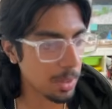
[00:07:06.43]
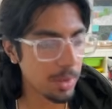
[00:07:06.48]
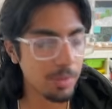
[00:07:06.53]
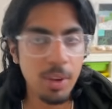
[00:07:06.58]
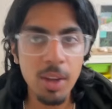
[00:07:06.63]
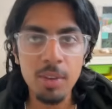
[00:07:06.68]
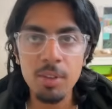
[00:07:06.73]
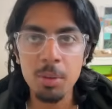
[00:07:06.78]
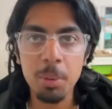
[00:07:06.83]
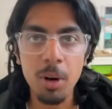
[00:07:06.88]

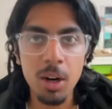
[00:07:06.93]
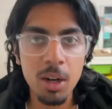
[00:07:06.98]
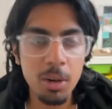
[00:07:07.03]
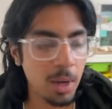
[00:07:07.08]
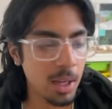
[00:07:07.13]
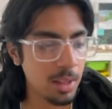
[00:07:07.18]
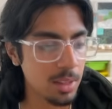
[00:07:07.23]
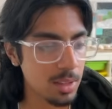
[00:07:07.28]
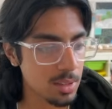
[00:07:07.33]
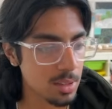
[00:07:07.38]
favorite part
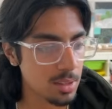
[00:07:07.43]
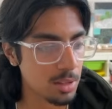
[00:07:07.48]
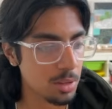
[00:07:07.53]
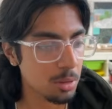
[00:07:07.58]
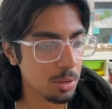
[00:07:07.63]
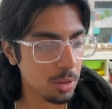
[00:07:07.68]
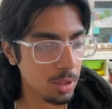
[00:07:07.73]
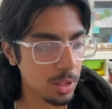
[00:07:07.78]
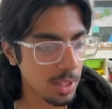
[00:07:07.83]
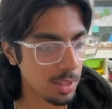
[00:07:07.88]
about this is you
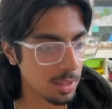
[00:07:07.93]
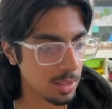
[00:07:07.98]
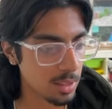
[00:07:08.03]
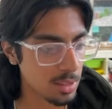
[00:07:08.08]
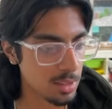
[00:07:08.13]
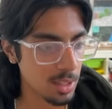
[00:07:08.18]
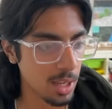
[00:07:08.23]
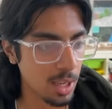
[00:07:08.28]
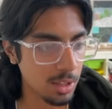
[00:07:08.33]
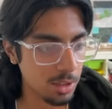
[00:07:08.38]
look at
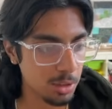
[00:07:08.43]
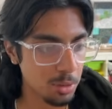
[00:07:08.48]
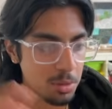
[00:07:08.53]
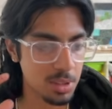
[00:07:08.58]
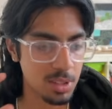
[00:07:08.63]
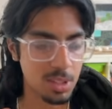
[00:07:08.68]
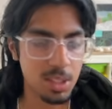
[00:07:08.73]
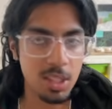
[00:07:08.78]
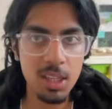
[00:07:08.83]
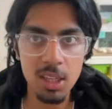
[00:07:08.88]
this and you
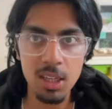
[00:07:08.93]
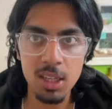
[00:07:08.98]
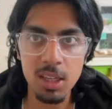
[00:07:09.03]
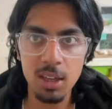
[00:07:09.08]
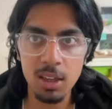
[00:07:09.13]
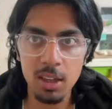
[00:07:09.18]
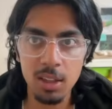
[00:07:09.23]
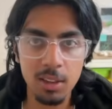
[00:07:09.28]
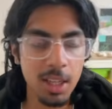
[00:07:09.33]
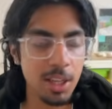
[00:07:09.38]
see
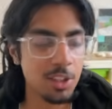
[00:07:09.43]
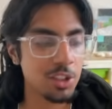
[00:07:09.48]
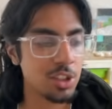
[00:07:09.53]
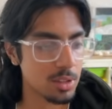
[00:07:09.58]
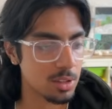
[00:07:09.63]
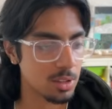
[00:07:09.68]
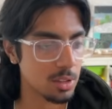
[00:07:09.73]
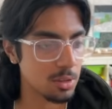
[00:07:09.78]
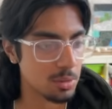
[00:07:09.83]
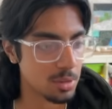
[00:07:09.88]

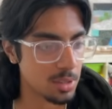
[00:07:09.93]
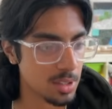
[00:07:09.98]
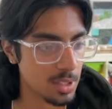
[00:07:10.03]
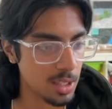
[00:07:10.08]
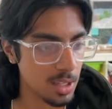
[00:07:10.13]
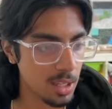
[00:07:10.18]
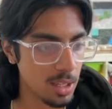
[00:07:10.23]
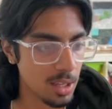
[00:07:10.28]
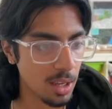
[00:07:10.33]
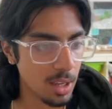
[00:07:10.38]
Legends. You
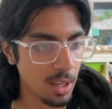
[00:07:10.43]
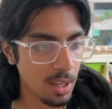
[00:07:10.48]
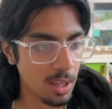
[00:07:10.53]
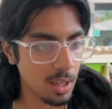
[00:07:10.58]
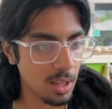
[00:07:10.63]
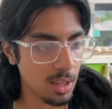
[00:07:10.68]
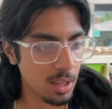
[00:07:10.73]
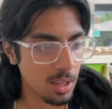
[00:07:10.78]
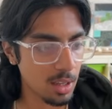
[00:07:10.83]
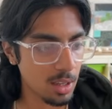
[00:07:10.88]
see
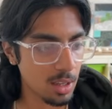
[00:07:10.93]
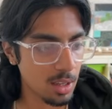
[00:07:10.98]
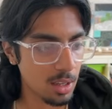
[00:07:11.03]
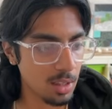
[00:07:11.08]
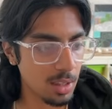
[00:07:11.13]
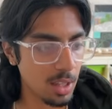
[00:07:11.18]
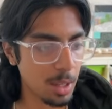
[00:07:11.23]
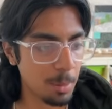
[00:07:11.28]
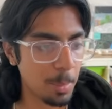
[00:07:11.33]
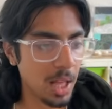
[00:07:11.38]

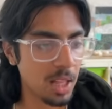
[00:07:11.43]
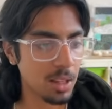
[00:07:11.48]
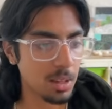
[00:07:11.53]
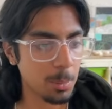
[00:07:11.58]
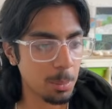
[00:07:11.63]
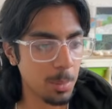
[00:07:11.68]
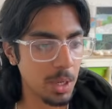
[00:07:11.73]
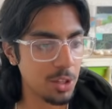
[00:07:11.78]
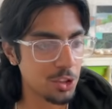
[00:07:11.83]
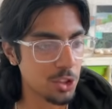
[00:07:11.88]
the
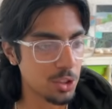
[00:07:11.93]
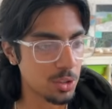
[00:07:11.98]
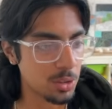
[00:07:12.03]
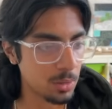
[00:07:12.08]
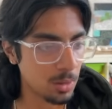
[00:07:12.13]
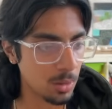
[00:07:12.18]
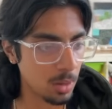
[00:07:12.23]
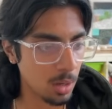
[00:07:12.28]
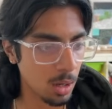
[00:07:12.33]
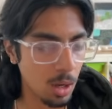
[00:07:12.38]

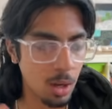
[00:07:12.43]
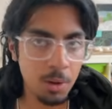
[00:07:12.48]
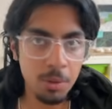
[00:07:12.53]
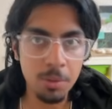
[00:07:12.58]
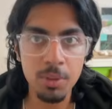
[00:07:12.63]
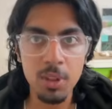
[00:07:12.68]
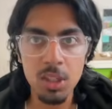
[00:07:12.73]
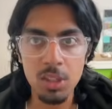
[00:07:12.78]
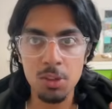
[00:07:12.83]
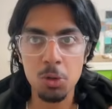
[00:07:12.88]
amalgamation of
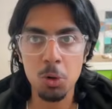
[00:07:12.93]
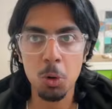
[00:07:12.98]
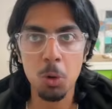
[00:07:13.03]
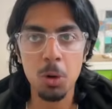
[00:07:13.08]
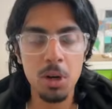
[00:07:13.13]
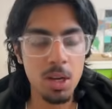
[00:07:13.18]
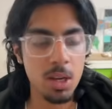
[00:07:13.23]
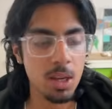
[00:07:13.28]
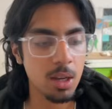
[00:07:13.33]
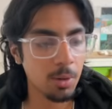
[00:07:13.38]
the
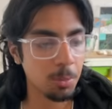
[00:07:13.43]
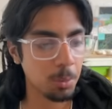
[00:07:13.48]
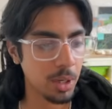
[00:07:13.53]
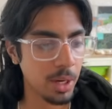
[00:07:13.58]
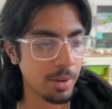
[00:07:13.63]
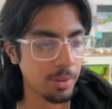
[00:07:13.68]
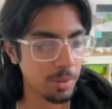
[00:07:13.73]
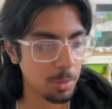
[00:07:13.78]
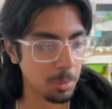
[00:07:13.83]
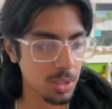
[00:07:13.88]
story of
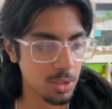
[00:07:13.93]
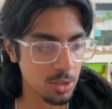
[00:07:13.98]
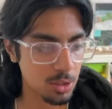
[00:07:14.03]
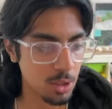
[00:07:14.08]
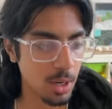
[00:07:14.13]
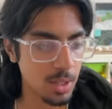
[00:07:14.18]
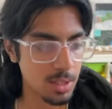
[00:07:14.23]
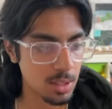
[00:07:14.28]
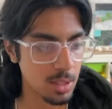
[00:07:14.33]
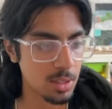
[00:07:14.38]
whatever
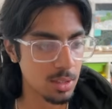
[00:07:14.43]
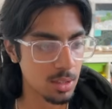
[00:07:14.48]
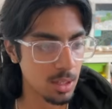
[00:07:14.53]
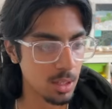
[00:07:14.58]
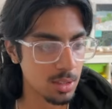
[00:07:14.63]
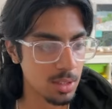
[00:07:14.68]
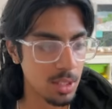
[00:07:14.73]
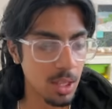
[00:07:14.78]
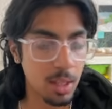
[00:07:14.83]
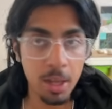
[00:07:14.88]
monstrosity is going to
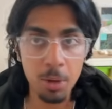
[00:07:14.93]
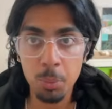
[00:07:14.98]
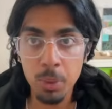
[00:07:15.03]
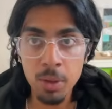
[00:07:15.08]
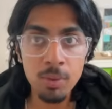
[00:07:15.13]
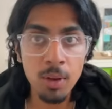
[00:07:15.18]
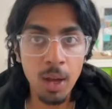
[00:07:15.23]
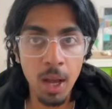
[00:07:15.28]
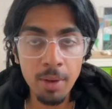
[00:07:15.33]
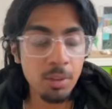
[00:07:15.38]
tell. And
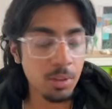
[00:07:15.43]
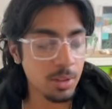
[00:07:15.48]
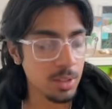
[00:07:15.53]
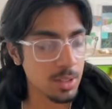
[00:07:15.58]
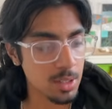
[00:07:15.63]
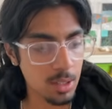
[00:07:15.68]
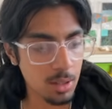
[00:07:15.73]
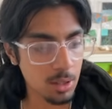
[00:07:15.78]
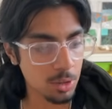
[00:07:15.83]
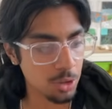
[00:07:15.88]
I've only
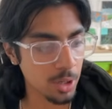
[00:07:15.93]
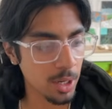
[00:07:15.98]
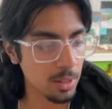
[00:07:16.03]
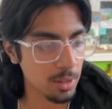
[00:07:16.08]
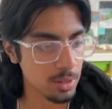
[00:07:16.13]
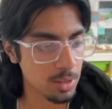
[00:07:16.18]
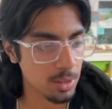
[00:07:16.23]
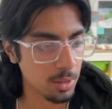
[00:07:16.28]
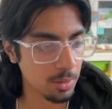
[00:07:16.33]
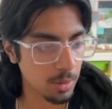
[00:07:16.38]
seen the trailer
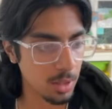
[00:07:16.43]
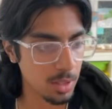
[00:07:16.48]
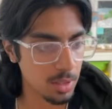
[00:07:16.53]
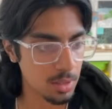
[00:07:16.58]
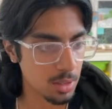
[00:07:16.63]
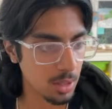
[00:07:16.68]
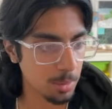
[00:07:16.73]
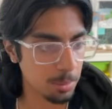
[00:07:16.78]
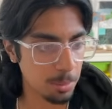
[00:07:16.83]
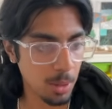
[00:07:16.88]
so far,
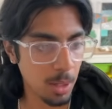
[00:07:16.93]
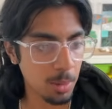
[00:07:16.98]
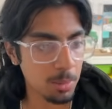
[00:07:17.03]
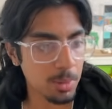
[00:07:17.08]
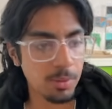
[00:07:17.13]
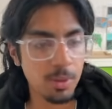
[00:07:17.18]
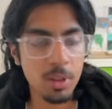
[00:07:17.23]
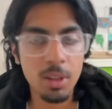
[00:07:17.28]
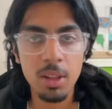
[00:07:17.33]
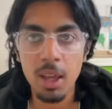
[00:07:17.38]
so I probably
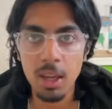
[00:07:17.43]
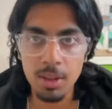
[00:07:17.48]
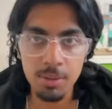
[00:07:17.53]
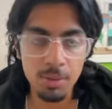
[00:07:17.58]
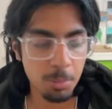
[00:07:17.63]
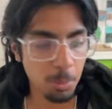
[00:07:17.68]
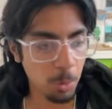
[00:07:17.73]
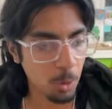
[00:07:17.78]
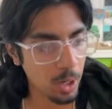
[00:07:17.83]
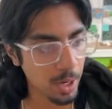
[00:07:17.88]
feel that even
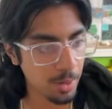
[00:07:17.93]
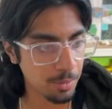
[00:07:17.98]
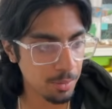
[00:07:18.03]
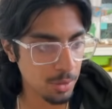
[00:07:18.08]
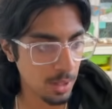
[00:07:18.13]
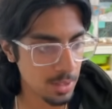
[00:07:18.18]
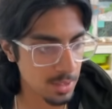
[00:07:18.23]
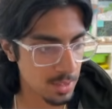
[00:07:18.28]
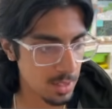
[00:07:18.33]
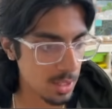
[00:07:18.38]
more after
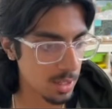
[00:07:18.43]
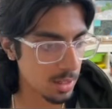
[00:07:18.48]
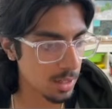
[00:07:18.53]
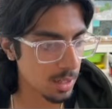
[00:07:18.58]
I see it.